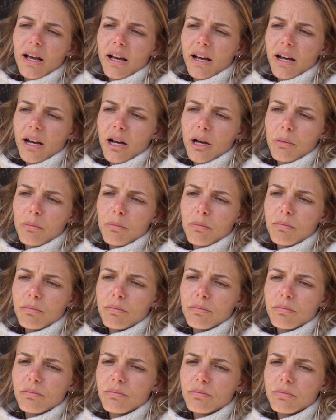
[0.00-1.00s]

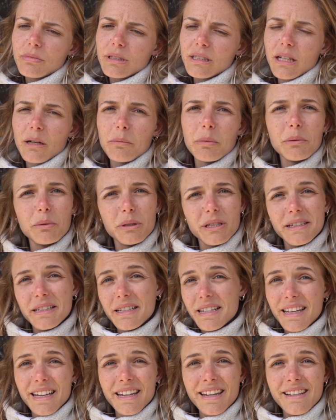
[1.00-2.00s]
It's gonna be with
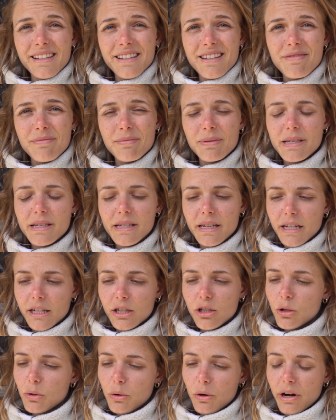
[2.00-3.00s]
skis, ski
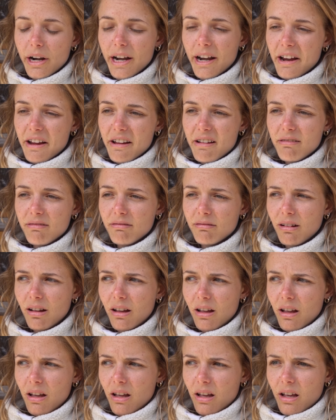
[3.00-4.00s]
touring,
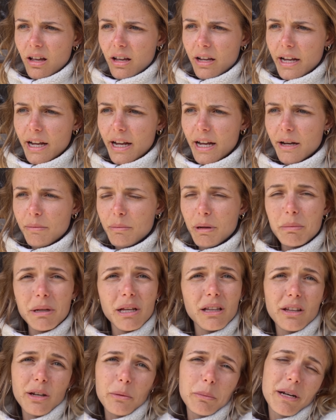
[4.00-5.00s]
and maybe
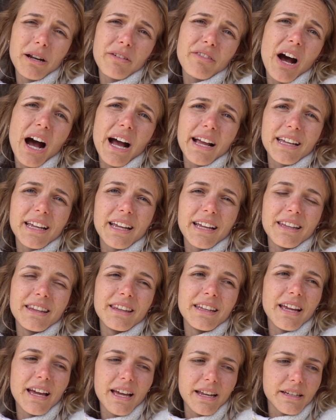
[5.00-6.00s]
a little bit of hiking
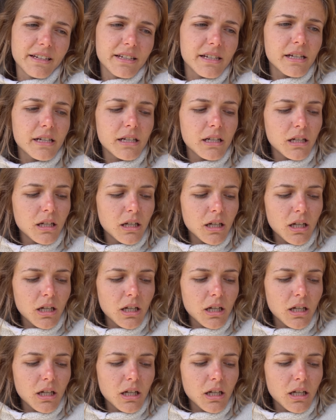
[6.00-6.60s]
in the end.